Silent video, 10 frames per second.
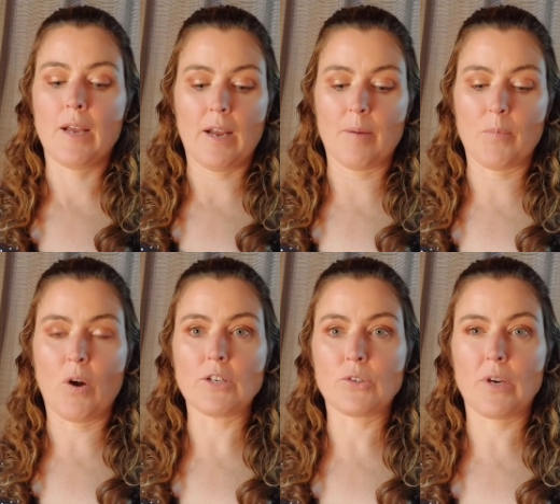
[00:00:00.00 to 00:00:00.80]

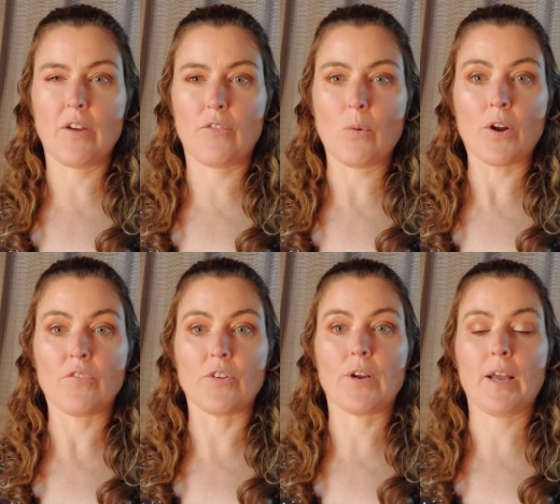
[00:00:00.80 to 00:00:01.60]
I do have quite a
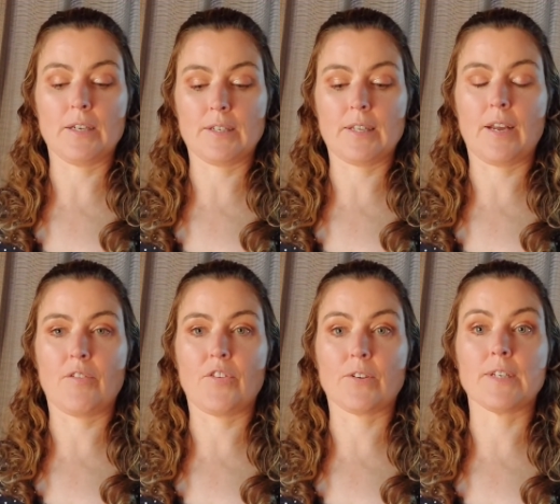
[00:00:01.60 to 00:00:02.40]
few colours that
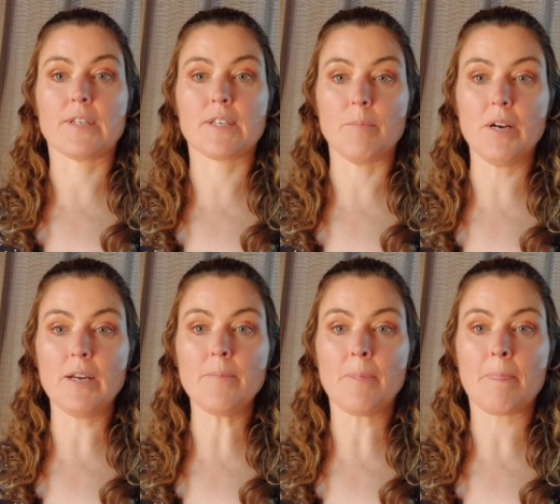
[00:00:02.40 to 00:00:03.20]
are very similar.